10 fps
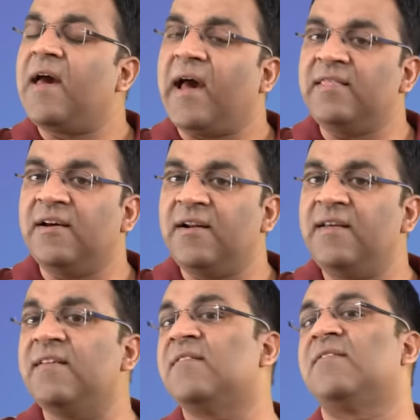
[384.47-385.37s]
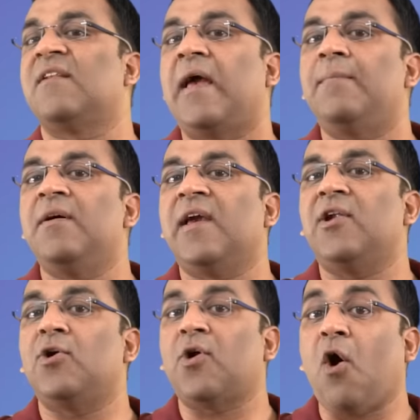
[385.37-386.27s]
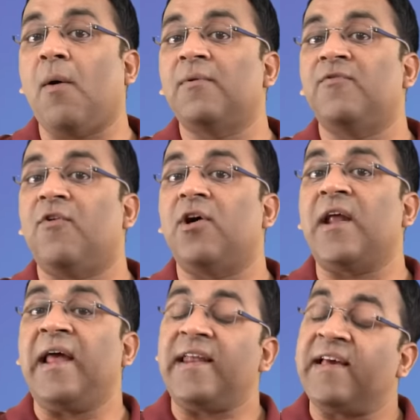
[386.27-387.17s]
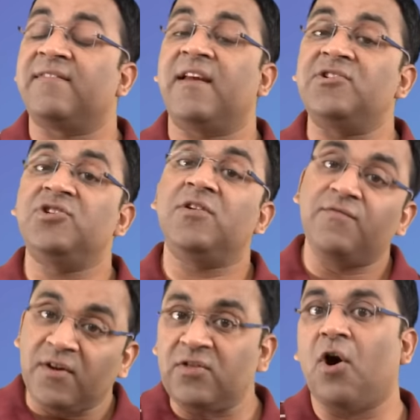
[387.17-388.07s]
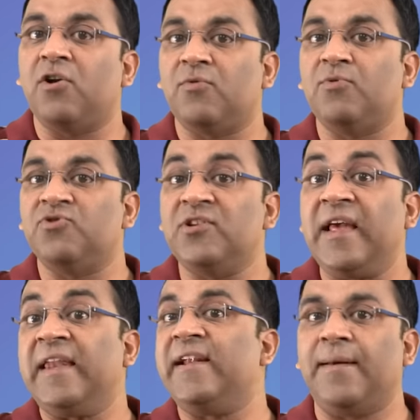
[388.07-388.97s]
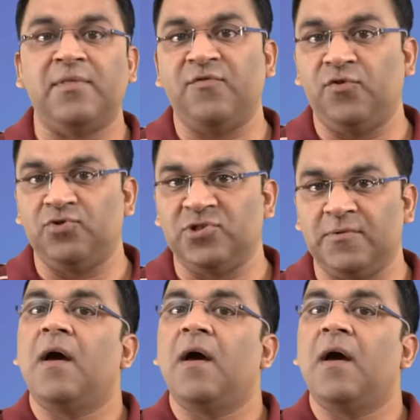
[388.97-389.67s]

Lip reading: And thirdly, the subscriber cannot opt for an extension with contribution anytime in the future.